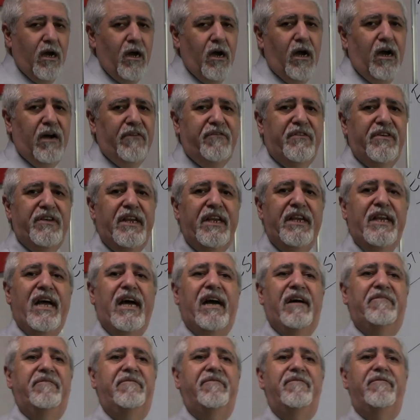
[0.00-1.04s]
Often
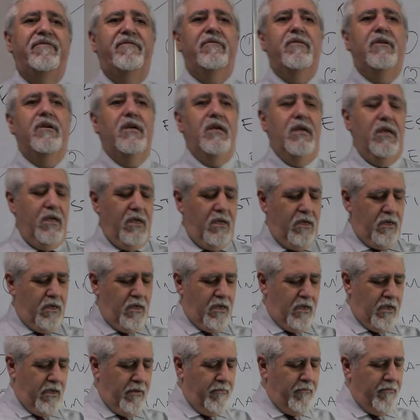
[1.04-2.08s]
enough,
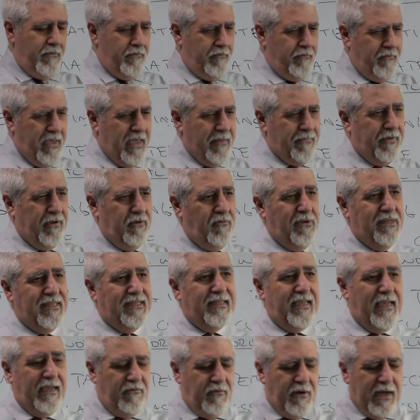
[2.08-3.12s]
people will say,